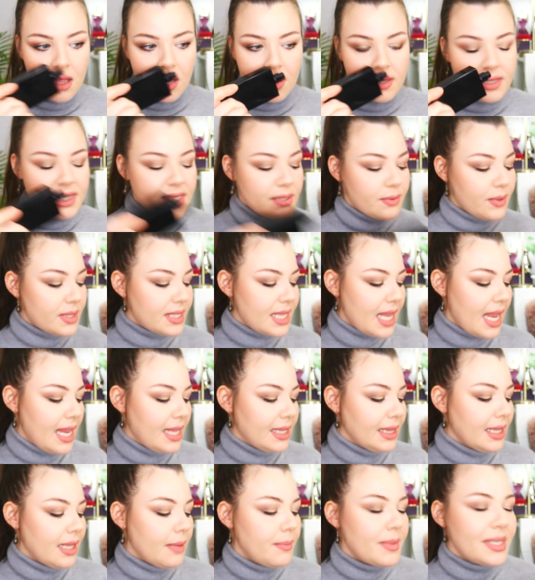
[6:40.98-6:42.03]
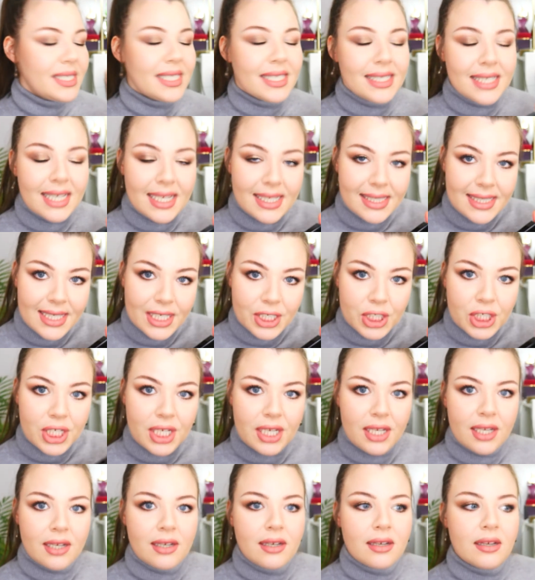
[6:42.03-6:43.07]
this was a limited
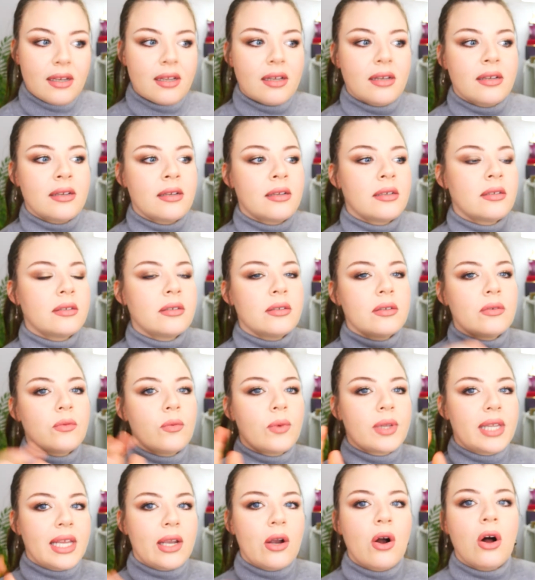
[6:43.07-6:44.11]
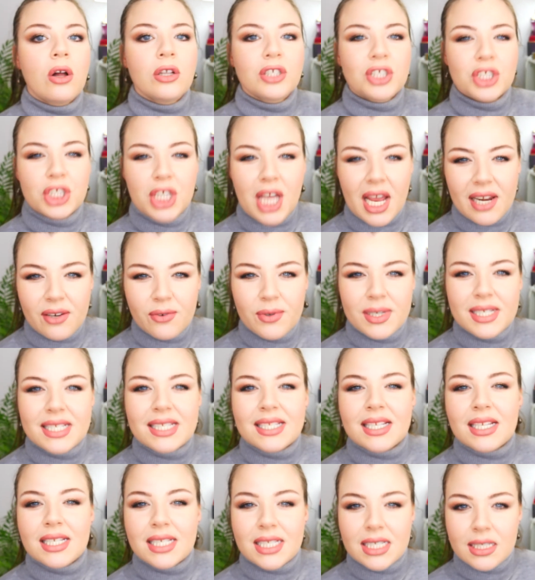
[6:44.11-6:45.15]
edition, what they call
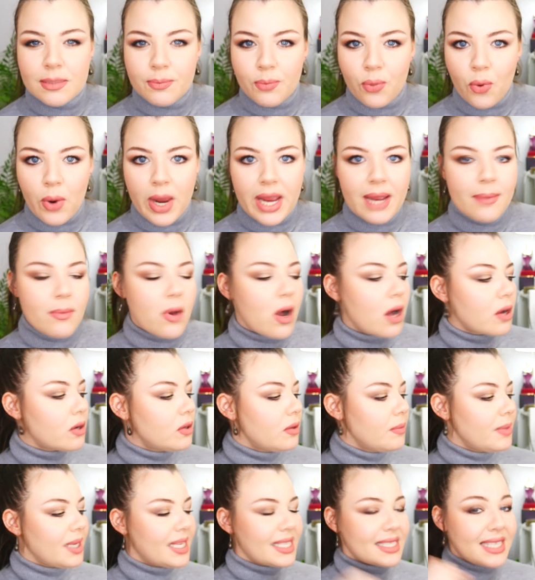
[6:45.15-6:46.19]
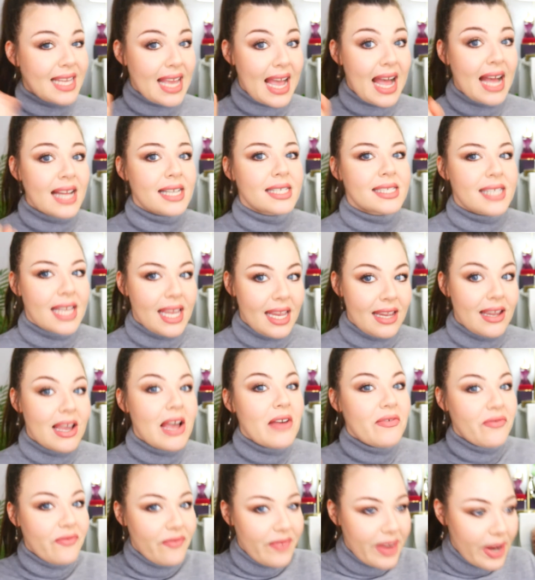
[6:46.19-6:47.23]
generous spray bottle, because it has a
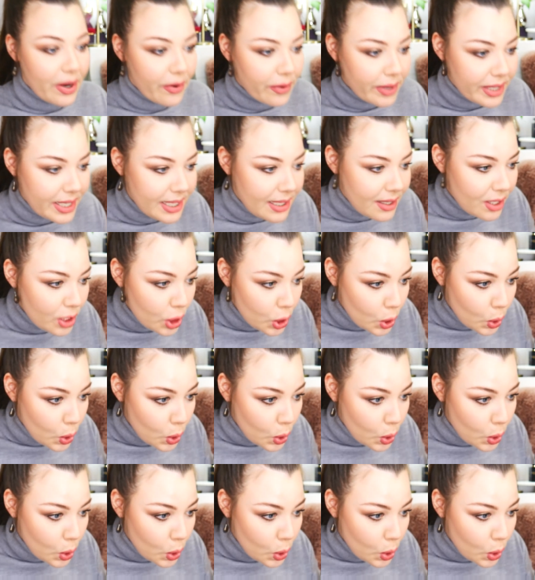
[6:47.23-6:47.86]
very